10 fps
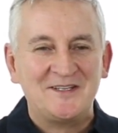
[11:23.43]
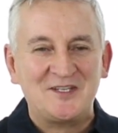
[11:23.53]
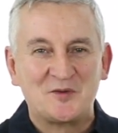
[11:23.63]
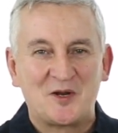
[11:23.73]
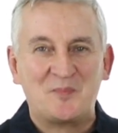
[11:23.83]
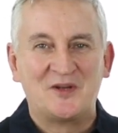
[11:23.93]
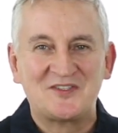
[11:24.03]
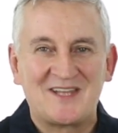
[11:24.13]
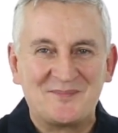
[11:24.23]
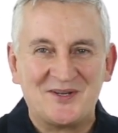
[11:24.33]
you just want to
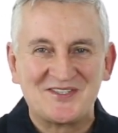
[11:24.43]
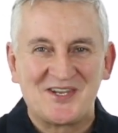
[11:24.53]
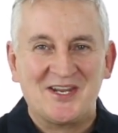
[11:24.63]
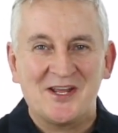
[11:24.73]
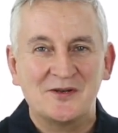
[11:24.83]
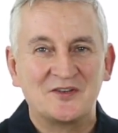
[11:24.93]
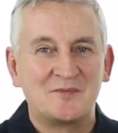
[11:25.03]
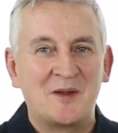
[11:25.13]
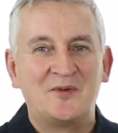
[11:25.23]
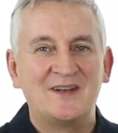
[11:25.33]
punch that person on the nose,
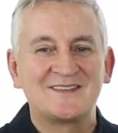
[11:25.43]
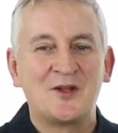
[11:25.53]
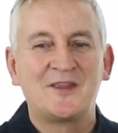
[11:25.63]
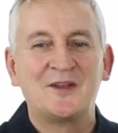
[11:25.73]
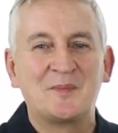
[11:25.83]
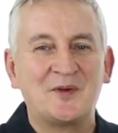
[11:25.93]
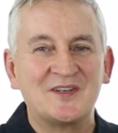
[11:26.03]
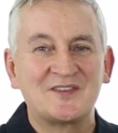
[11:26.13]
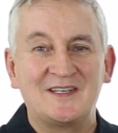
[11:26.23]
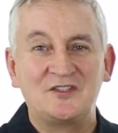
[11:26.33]
remember it's not the other
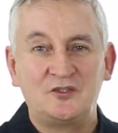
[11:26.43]
person,